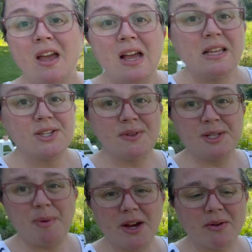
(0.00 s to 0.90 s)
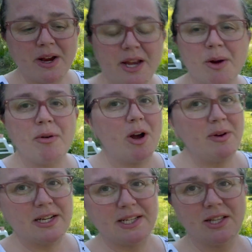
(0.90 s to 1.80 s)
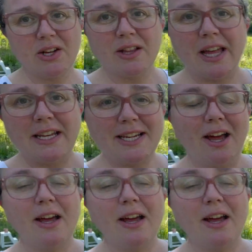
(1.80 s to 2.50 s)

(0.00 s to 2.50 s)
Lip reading: where the colors I needed would happen